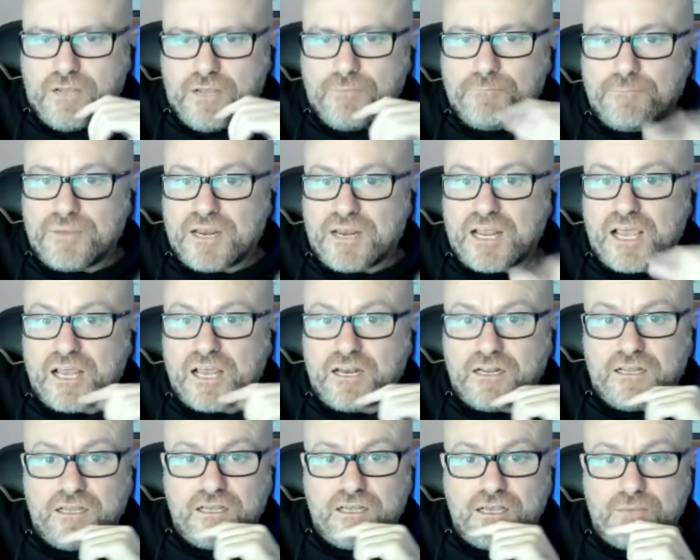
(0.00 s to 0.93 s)
but it had
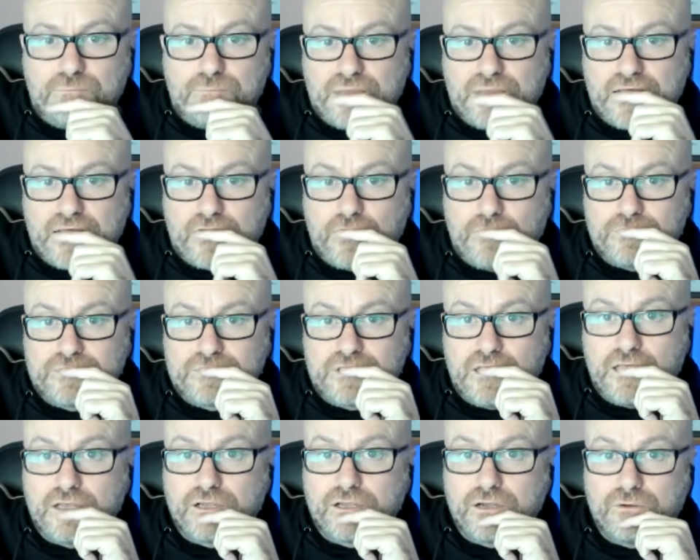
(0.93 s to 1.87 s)
a Black Hops
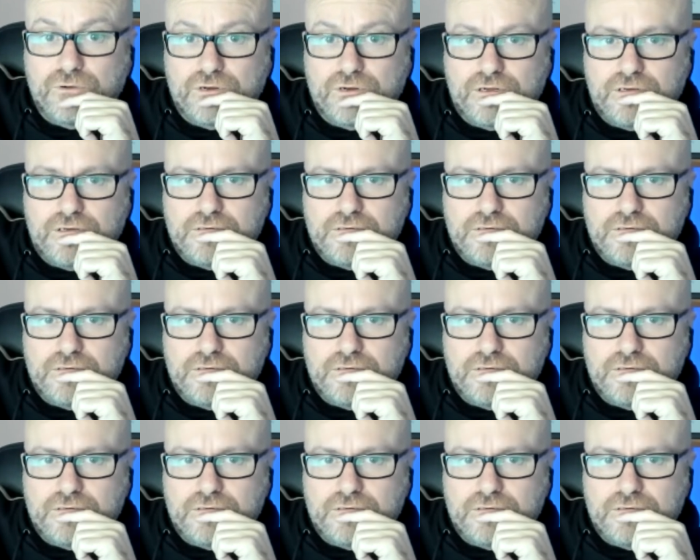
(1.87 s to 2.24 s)
logo on it.